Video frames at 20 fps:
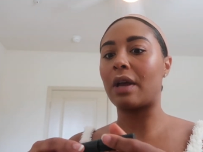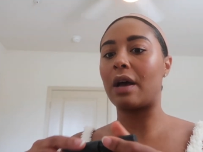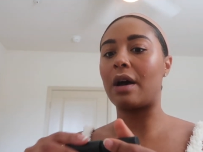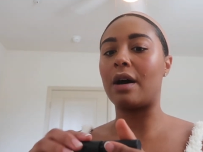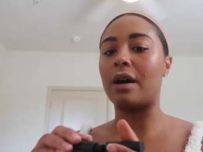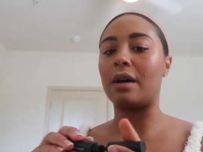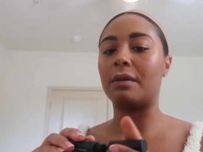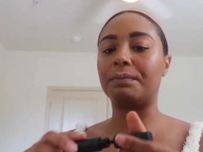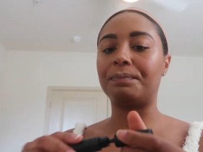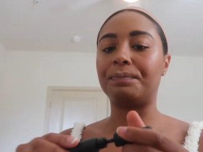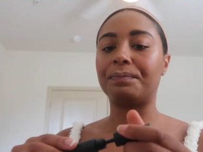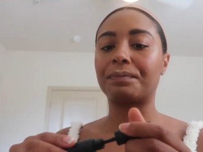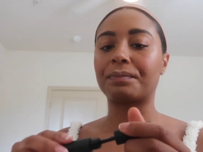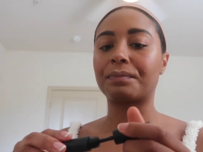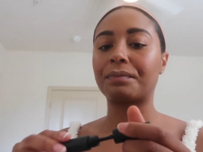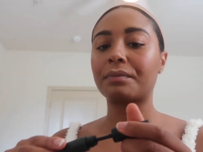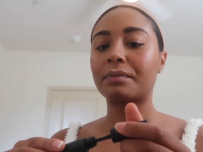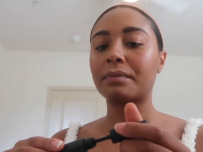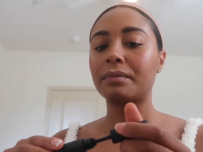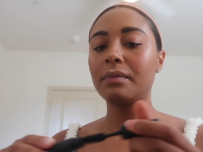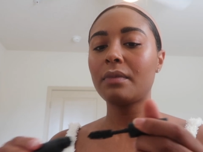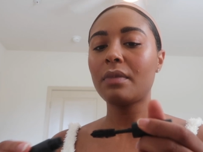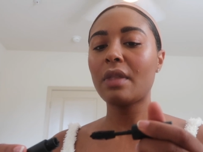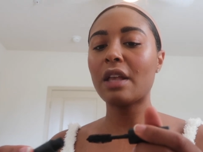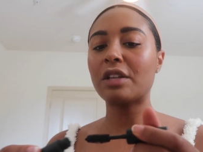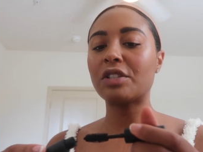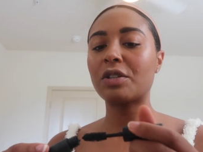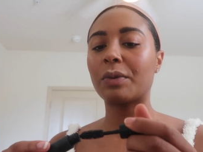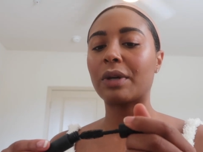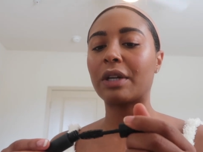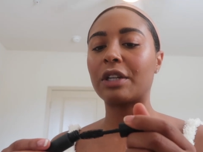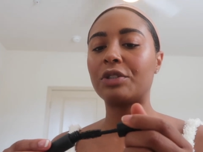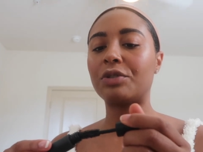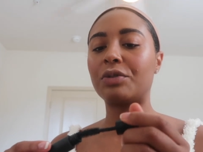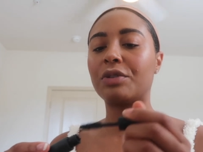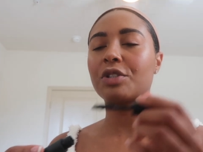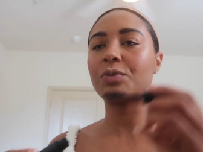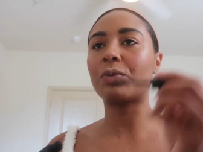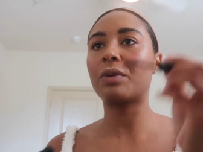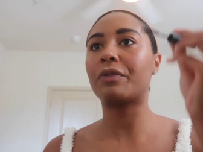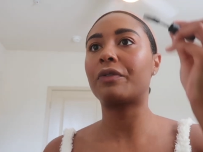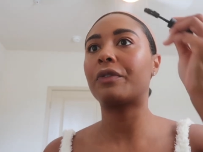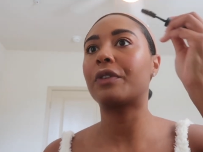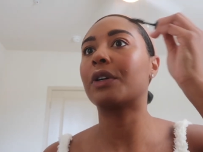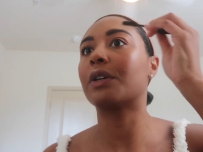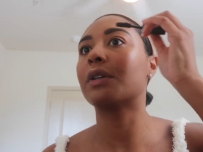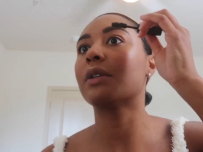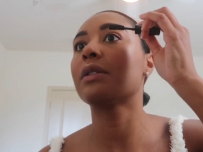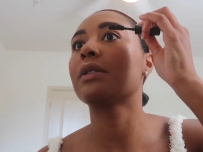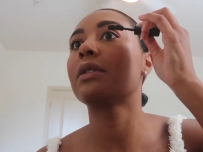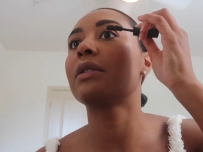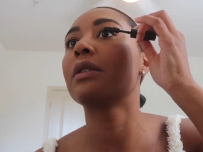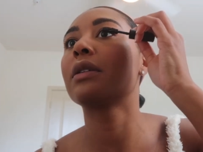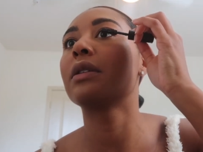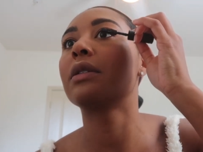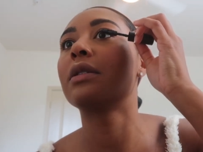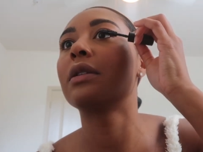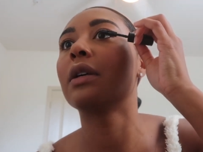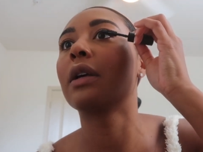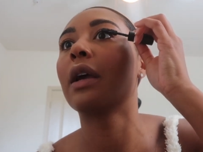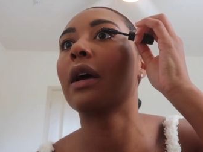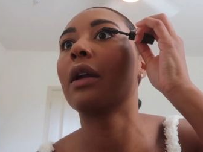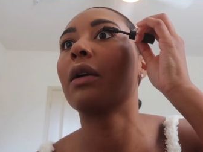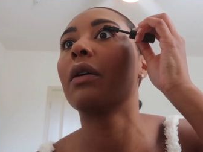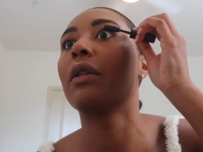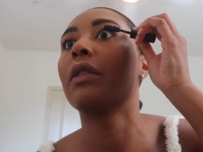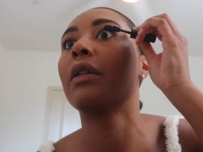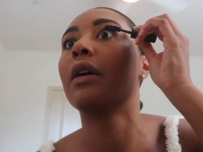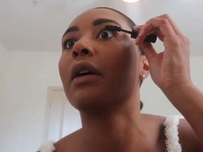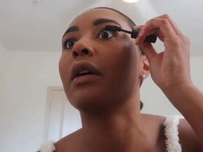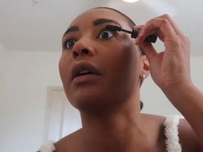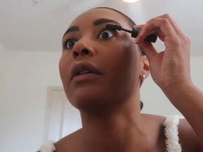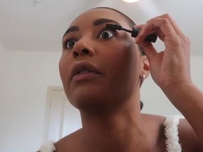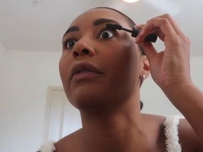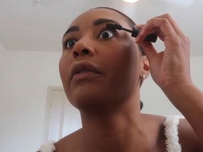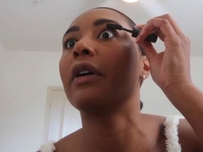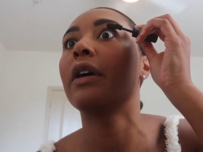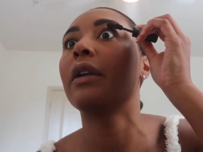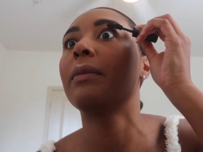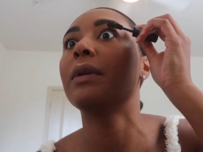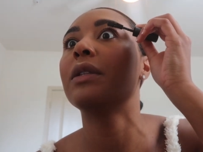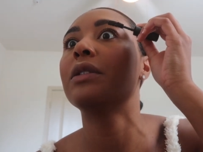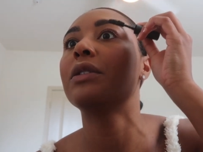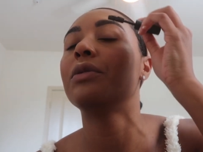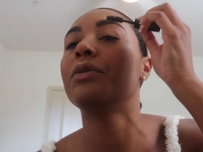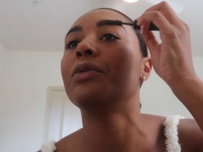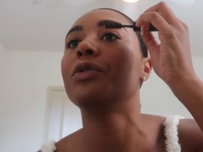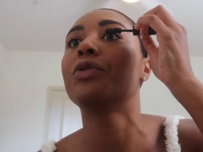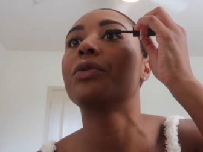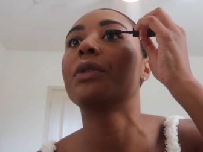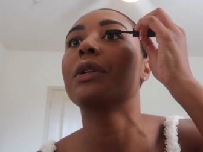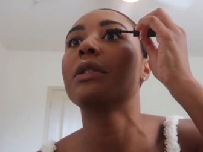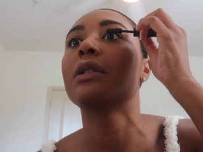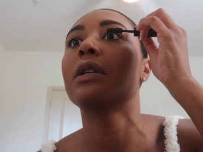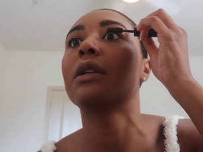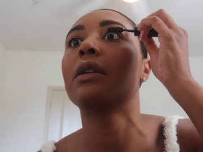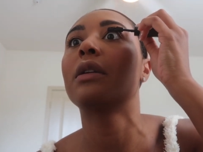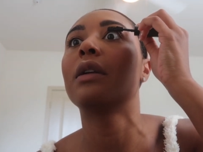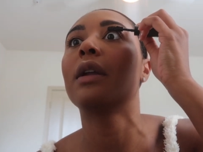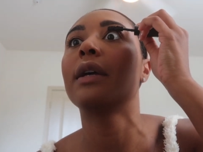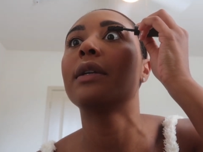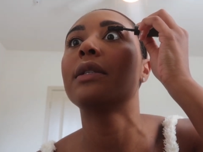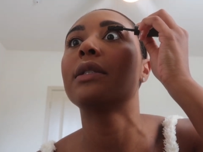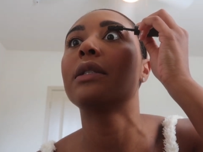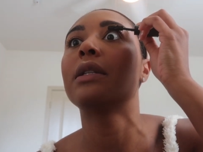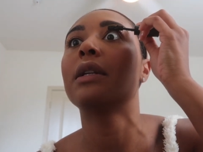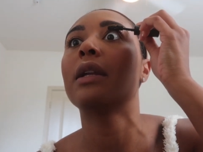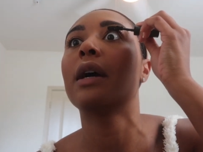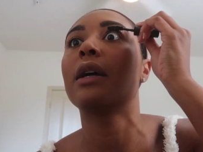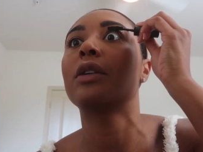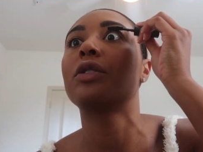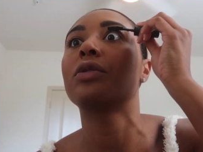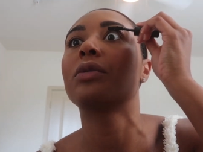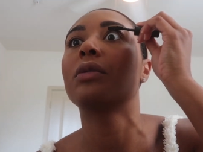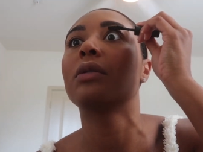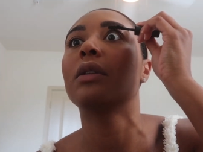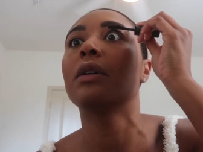Um, so we're gonna do this one first to get all the vitamins and nutrients in a nice natural